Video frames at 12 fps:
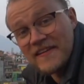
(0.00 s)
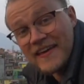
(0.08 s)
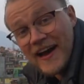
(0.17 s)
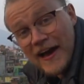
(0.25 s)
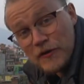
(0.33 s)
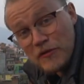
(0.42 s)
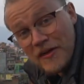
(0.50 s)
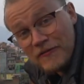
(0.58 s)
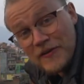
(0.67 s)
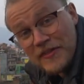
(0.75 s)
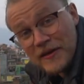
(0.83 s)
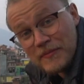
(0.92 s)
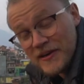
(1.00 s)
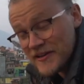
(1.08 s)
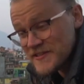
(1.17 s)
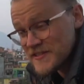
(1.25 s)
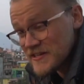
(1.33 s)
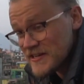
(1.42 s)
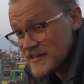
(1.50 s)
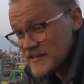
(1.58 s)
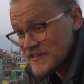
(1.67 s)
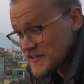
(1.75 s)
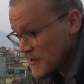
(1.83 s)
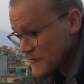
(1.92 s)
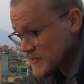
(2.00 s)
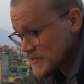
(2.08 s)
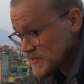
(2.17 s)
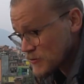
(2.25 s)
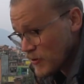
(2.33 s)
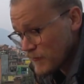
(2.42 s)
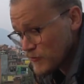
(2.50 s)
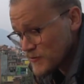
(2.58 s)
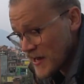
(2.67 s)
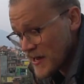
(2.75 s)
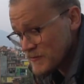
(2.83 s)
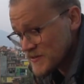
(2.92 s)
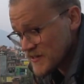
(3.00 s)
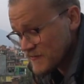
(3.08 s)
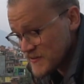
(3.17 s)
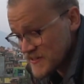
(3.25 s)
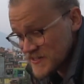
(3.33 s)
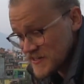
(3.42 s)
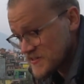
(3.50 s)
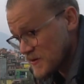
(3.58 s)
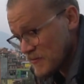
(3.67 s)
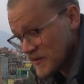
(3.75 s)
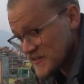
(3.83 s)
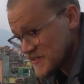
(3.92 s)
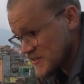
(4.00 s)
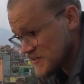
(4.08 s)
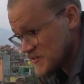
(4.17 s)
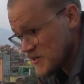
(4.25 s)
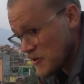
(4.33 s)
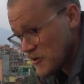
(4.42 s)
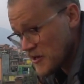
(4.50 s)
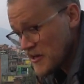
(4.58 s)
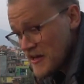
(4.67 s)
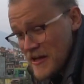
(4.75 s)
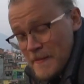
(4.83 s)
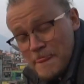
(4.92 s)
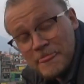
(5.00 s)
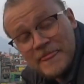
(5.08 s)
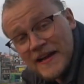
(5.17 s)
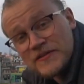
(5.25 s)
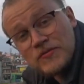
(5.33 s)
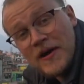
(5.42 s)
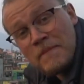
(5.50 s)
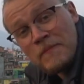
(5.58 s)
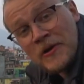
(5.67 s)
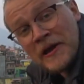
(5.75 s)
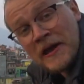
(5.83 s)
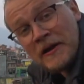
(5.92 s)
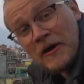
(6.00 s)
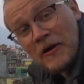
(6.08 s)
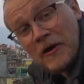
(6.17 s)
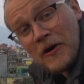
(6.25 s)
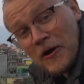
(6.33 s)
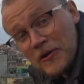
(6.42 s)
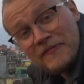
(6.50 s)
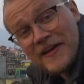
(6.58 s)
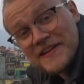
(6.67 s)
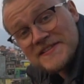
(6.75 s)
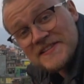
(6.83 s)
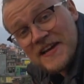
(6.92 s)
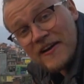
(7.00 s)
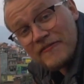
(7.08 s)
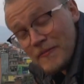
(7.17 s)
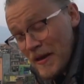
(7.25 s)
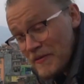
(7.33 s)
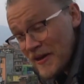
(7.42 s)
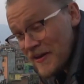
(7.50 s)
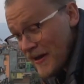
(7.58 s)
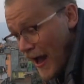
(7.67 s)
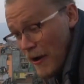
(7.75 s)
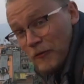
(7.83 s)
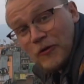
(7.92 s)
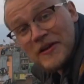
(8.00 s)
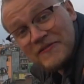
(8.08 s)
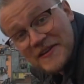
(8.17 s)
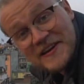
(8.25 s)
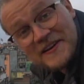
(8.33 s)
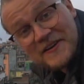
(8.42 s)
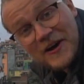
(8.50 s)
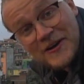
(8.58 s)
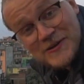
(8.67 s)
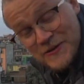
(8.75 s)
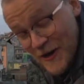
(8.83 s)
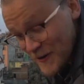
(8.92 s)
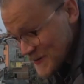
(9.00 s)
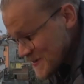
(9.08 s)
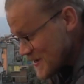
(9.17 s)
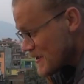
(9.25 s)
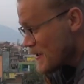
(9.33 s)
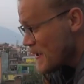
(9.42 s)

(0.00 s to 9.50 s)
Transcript: to the guide with everything because he's done this quite a few times, and if he says something is necessary, that's why I'm bringing all of that stuff. Maybe I won't even need it all. Who knows?